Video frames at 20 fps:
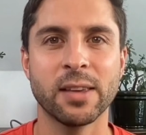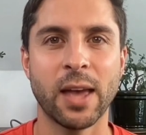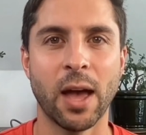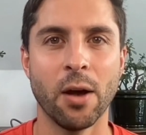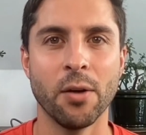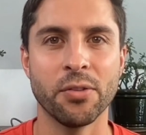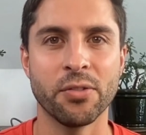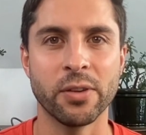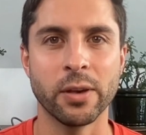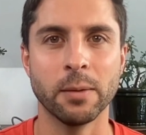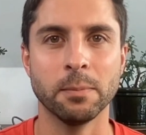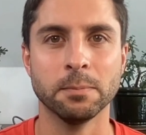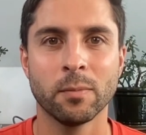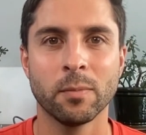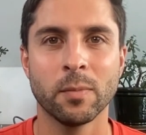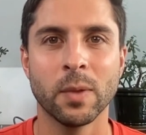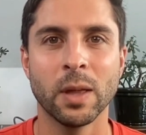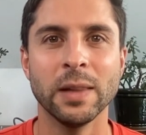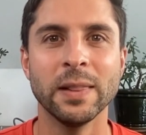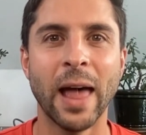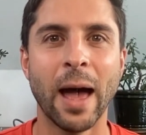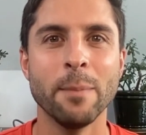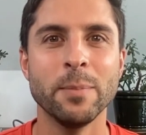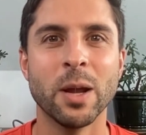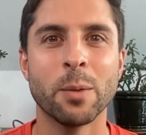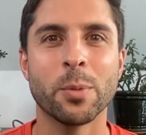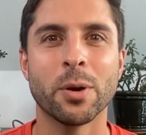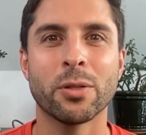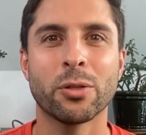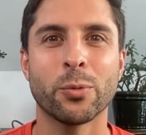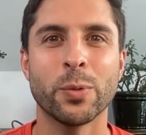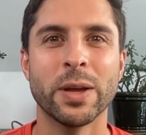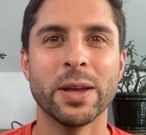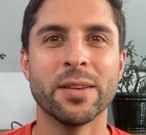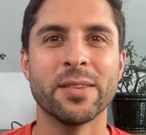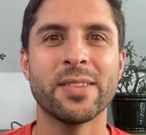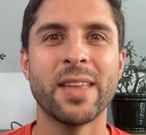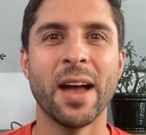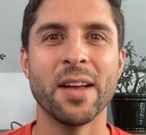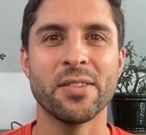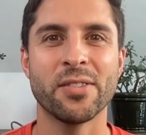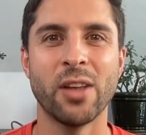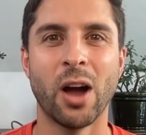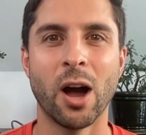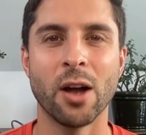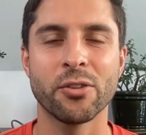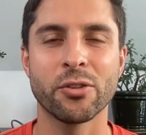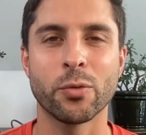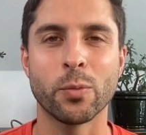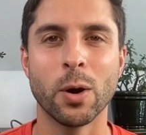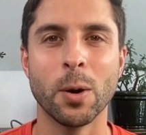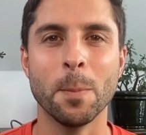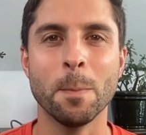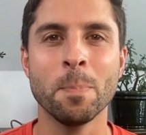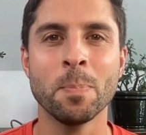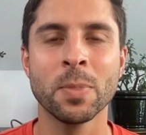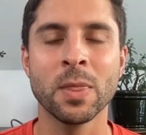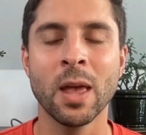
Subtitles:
calcium. Lab number 3 is testosterone.